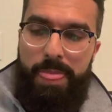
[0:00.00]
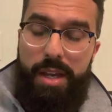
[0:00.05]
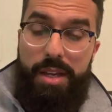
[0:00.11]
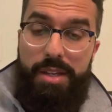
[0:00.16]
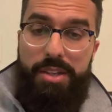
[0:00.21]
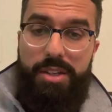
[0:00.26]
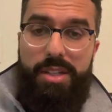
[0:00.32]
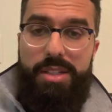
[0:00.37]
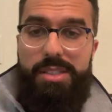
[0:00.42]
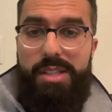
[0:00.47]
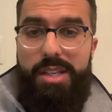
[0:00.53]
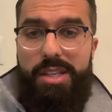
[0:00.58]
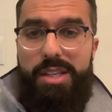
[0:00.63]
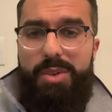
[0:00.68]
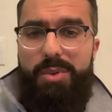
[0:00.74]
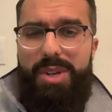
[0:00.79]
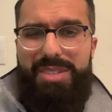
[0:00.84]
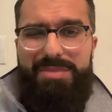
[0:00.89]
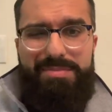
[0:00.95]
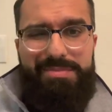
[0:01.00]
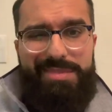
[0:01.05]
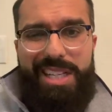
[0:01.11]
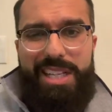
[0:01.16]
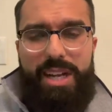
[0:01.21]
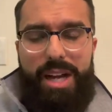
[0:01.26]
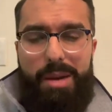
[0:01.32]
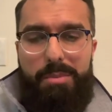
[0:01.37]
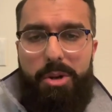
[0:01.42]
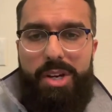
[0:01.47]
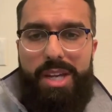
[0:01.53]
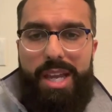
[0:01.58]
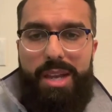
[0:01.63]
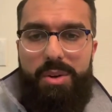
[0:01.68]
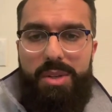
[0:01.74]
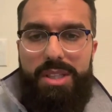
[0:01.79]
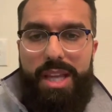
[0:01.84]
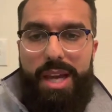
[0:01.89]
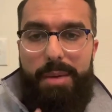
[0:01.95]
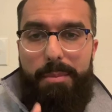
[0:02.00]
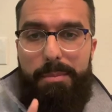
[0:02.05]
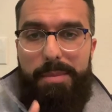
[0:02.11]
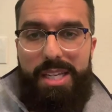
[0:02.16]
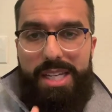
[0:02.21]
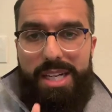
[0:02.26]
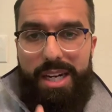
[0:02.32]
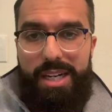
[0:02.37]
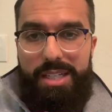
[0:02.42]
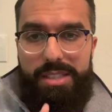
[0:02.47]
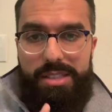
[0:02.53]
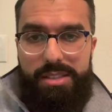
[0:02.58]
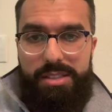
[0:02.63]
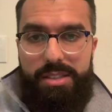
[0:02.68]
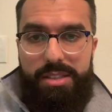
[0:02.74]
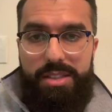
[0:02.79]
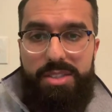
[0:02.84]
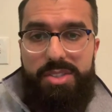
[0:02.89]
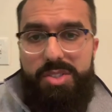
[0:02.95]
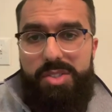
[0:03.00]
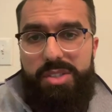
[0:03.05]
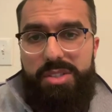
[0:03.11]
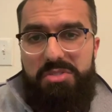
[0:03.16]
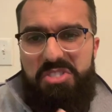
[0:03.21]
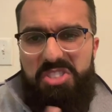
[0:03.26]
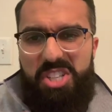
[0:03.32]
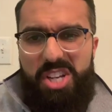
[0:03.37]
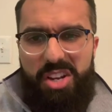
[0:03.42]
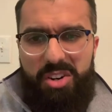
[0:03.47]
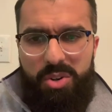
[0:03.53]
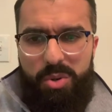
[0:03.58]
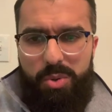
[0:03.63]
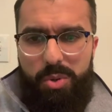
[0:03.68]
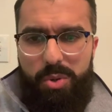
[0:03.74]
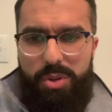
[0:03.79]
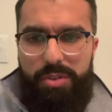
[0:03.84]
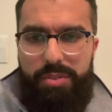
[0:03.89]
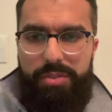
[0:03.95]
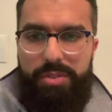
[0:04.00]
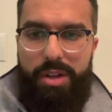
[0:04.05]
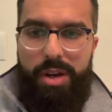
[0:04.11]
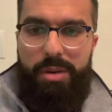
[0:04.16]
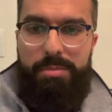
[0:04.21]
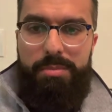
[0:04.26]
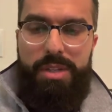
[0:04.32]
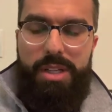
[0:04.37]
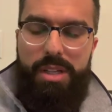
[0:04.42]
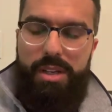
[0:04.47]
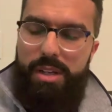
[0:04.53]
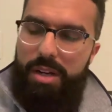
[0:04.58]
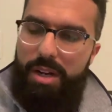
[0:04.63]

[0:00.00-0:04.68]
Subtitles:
And you're going to say, you know what, I'm okay with that because this is the general rule of thumb.